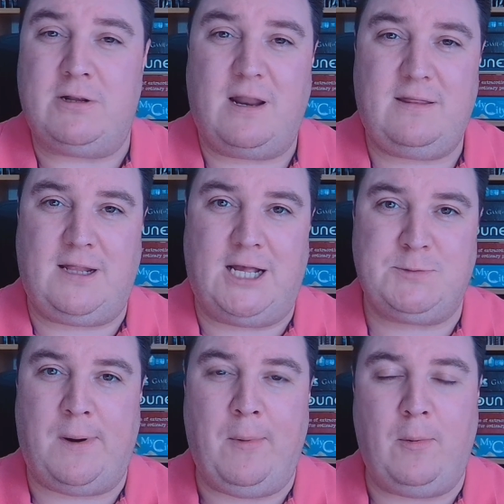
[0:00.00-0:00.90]
and I think that's
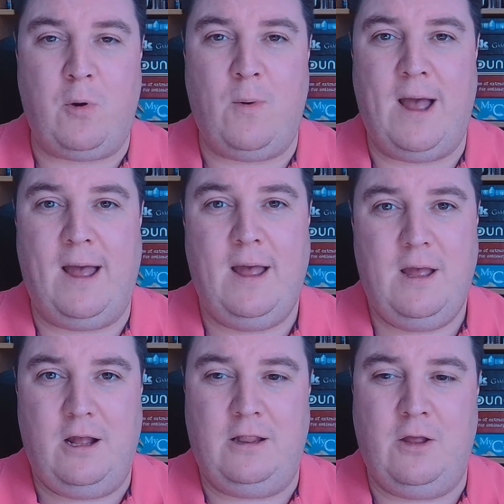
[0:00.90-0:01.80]
probably where
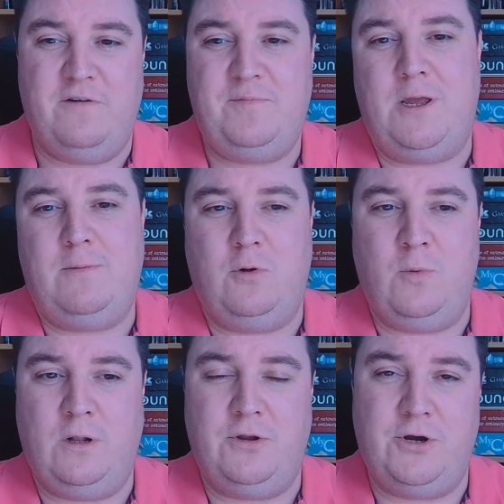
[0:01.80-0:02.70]
a lot of people
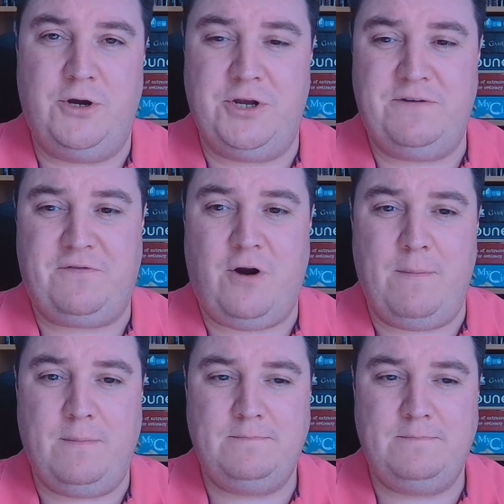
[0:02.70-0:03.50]
will know her from.